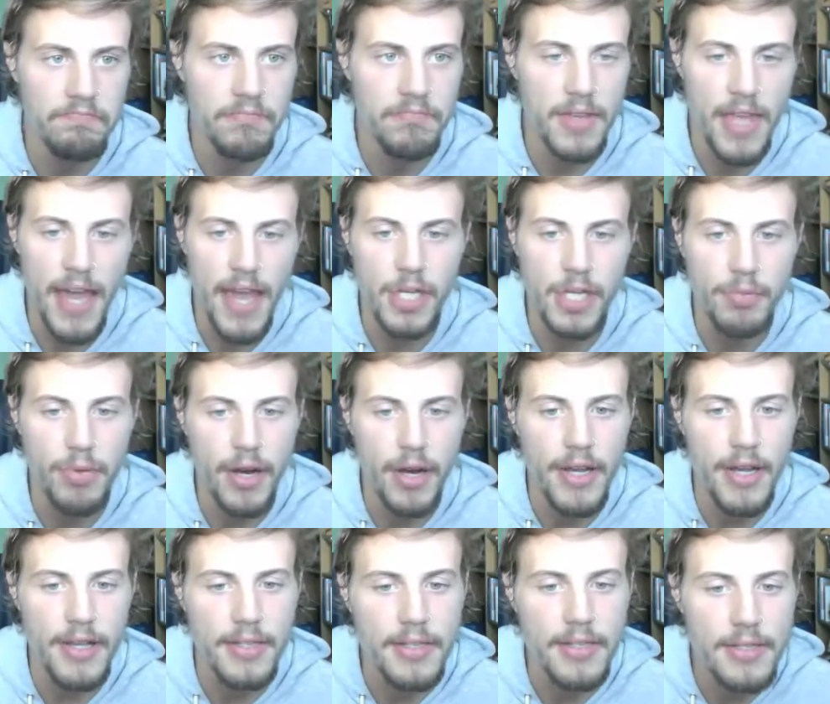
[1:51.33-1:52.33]
cash
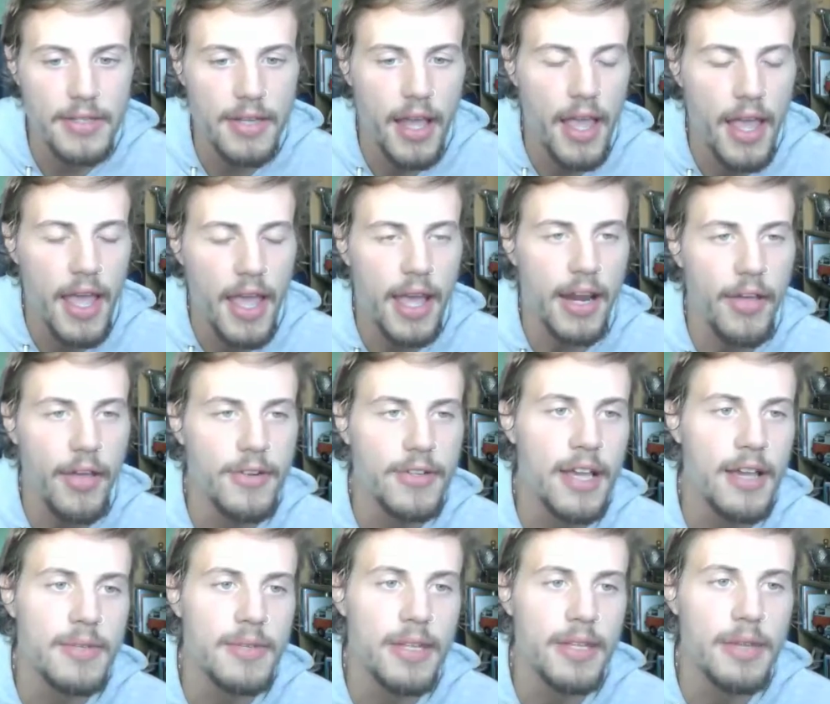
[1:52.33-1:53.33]
prizes, and other
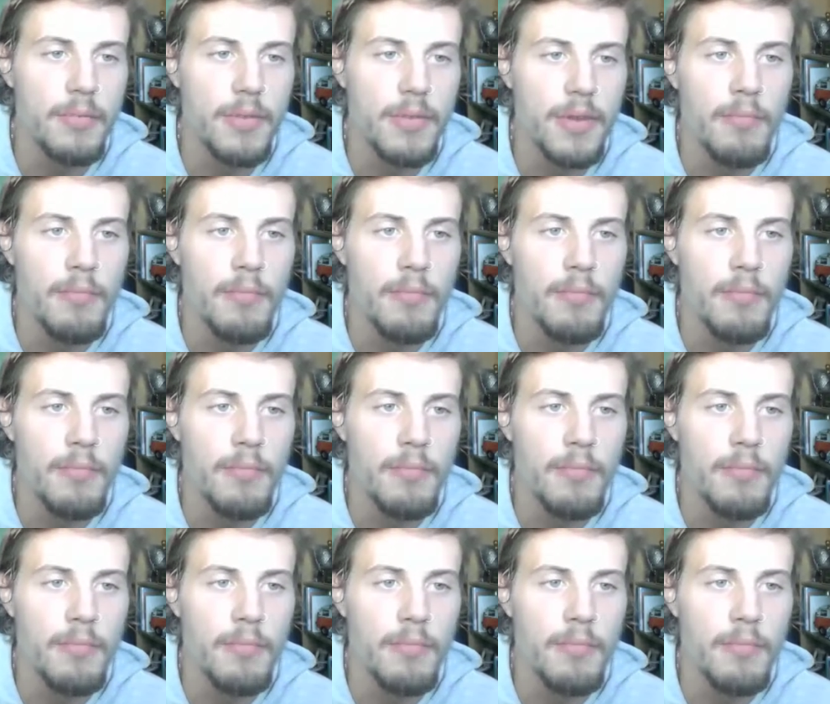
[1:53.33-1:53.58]
times it can be